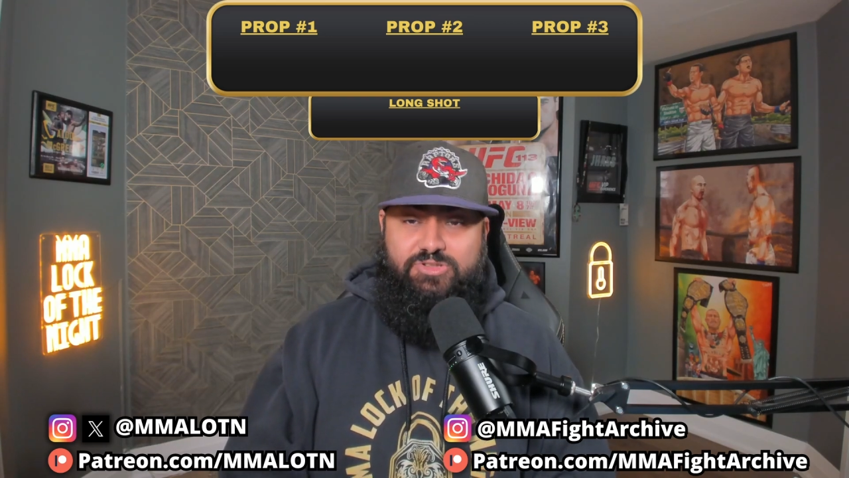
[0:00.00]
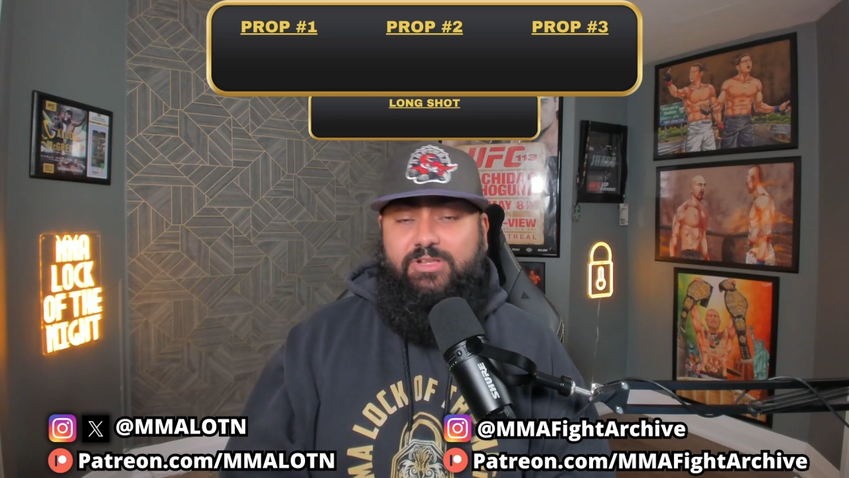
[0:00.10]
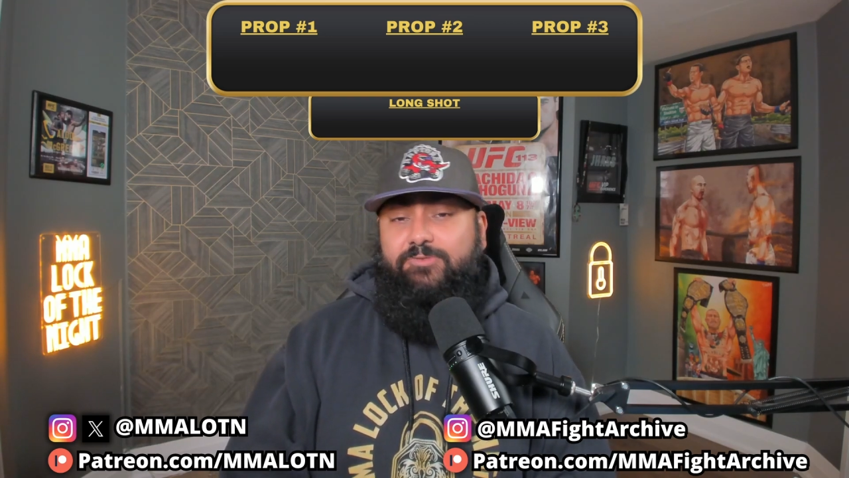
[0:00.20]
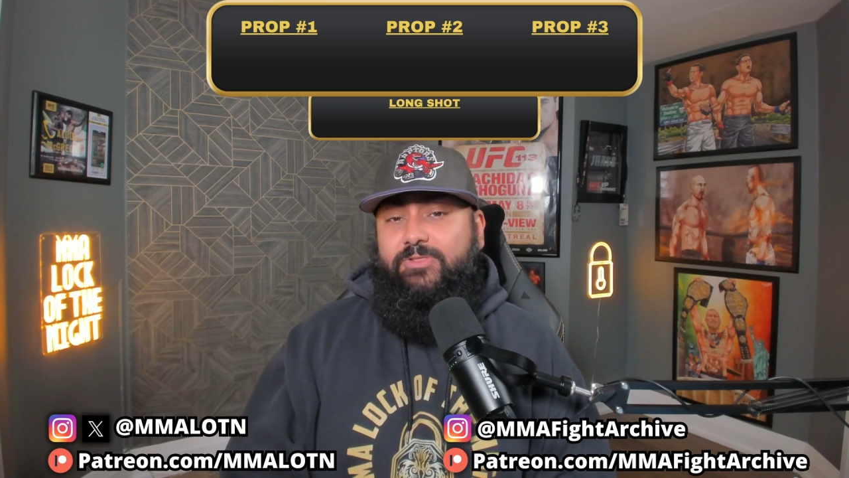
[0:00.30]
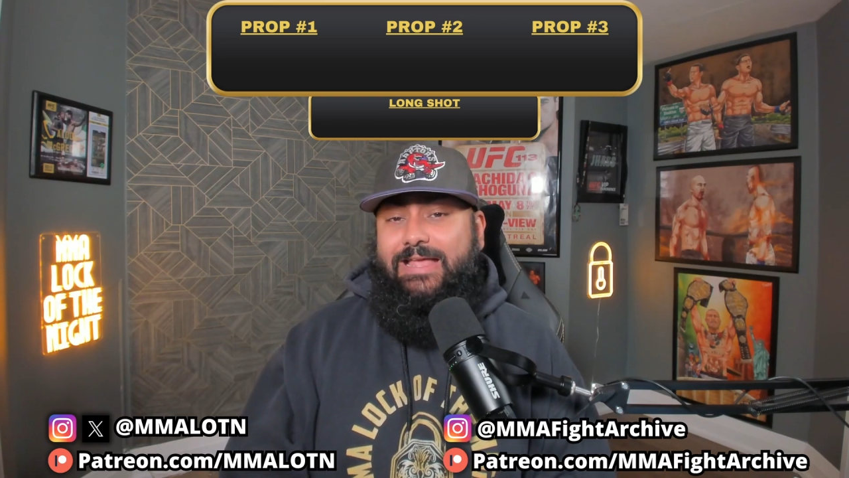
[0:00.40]

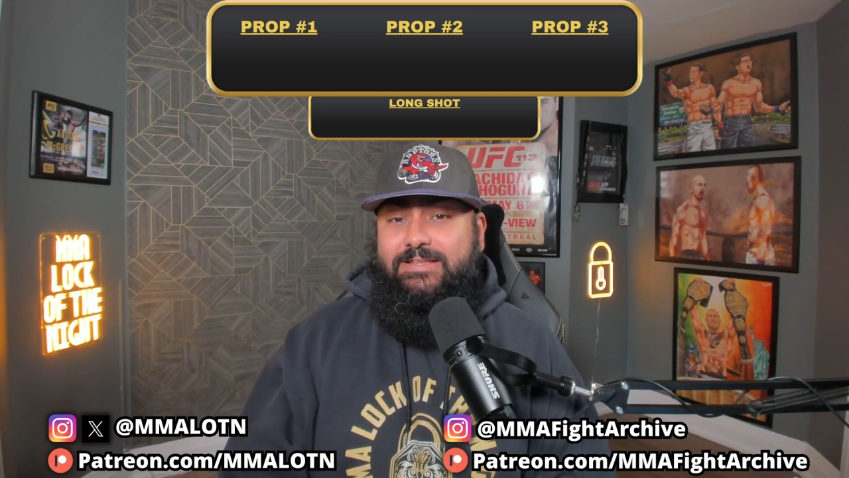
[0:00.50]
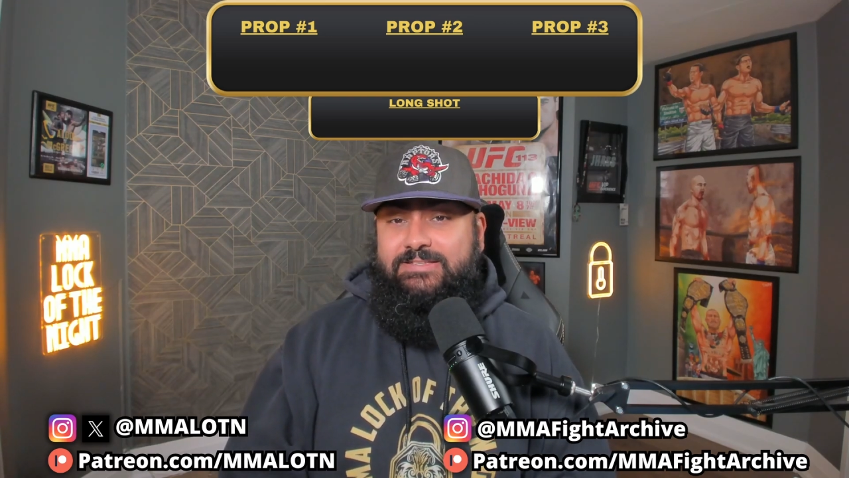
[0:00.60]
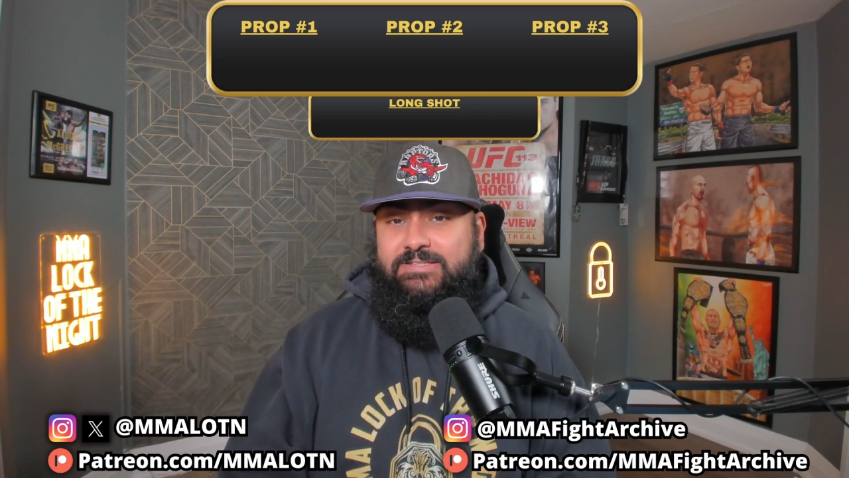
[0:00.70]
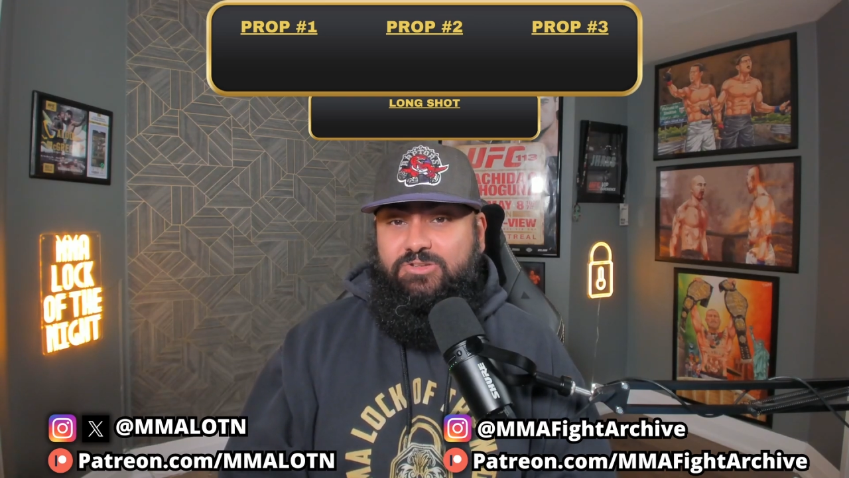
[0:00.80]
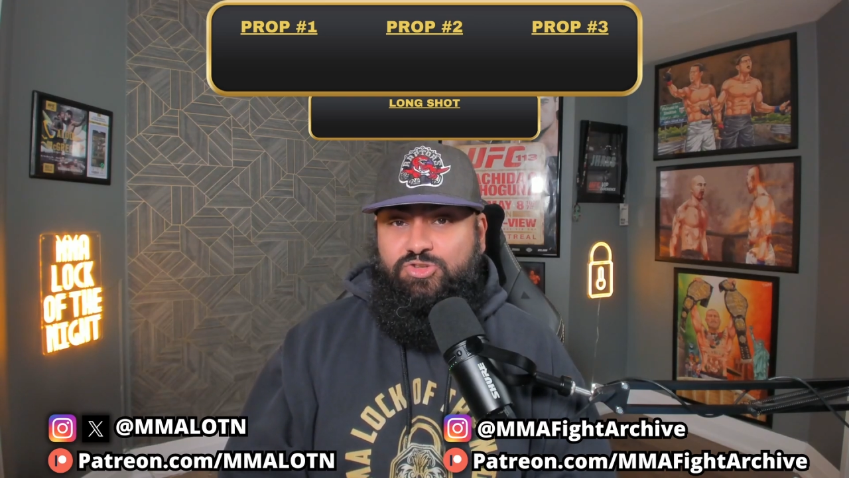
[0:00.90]
Link for that
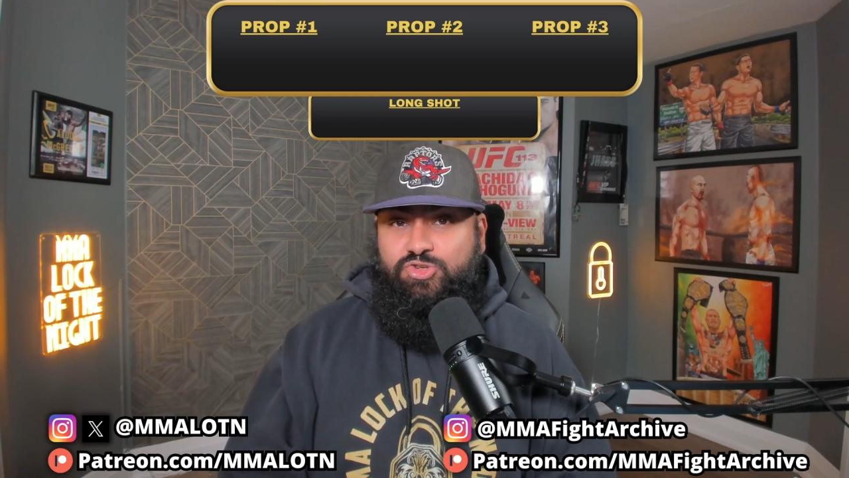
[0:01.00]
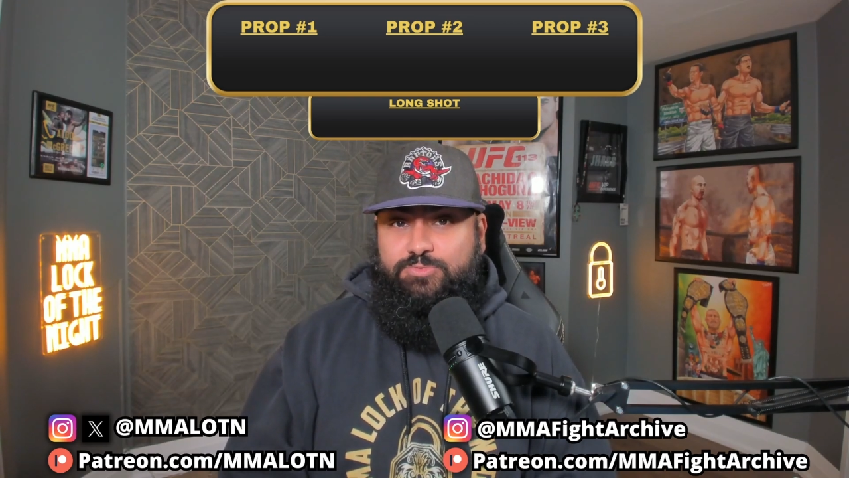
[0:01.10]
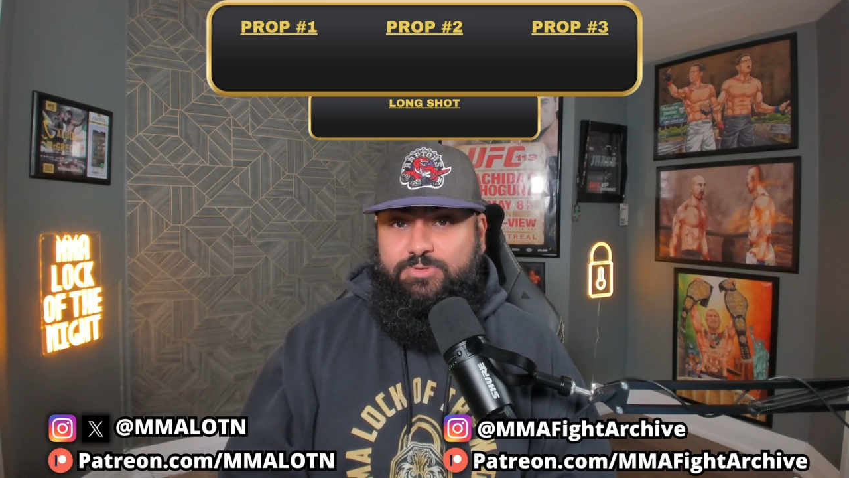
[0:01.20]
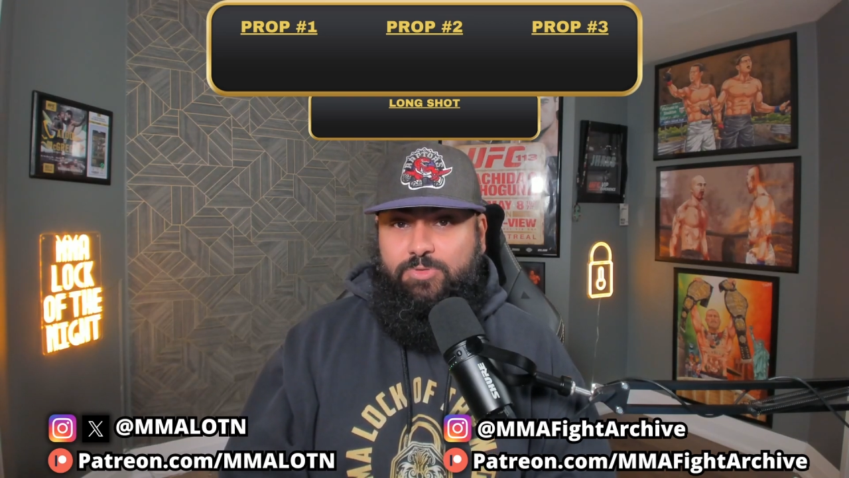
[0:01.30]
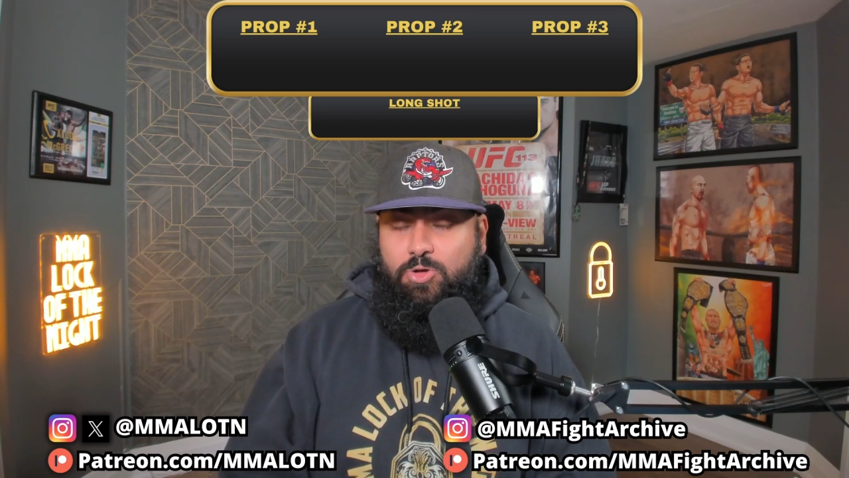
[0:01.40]
is in the description below.